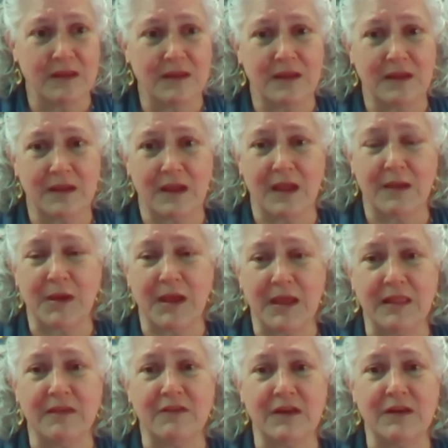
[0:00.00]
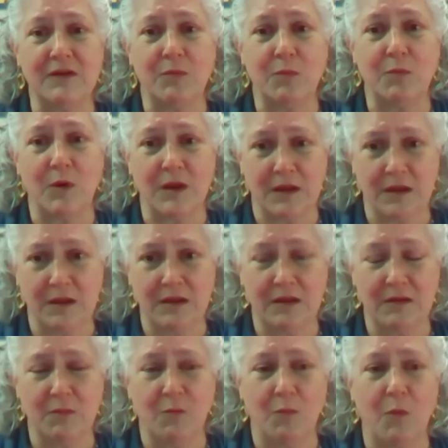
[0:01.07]
Yeah, am I listening to
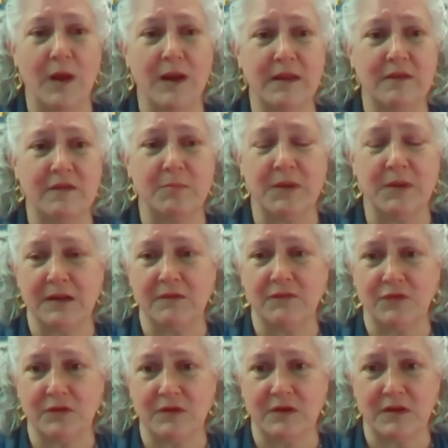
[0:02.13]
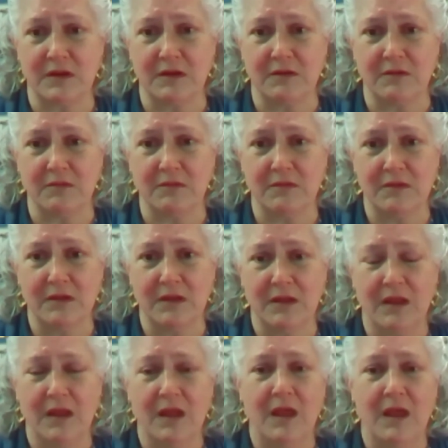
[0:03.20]
what is meaningful to you?
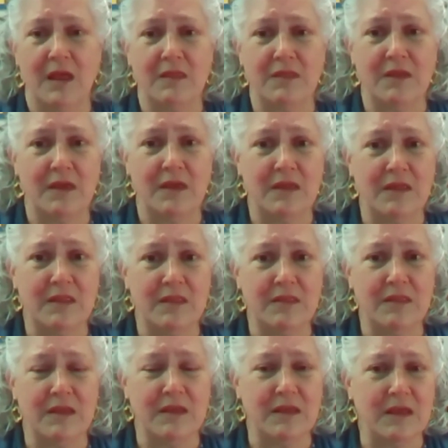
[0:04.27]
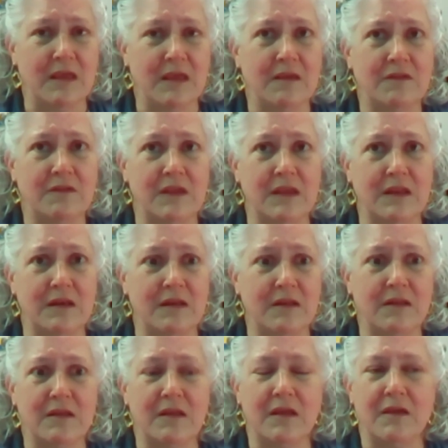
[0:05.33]
The is it
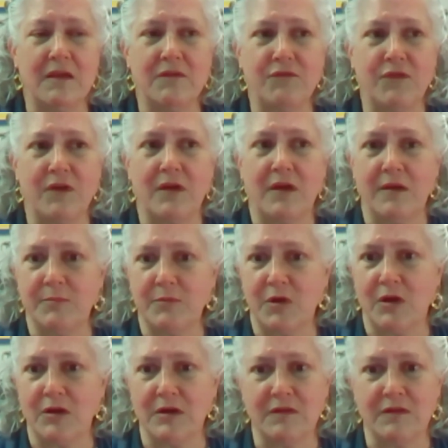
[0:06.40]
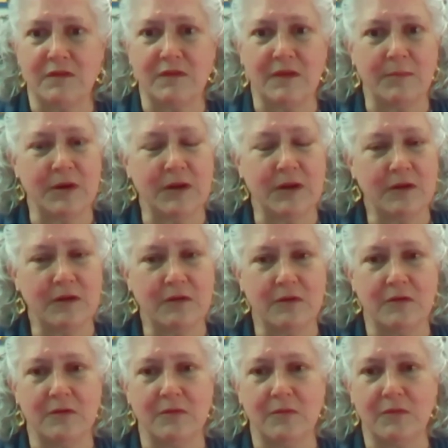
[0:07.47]
if I'm talking to somebody
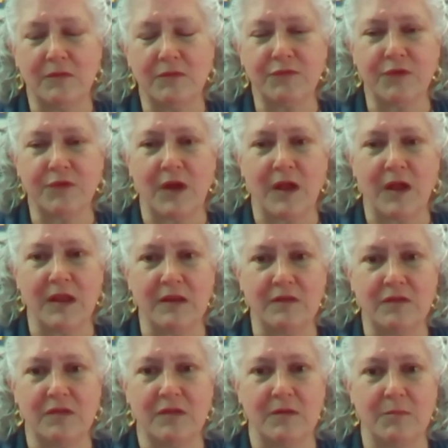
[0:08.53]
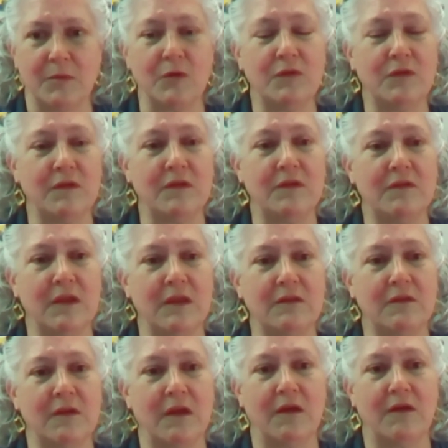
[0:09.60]
who finds their most sense
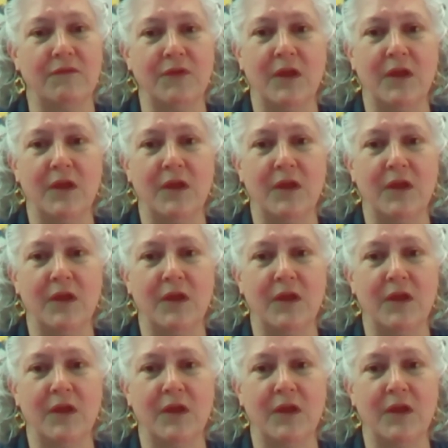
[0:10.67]
of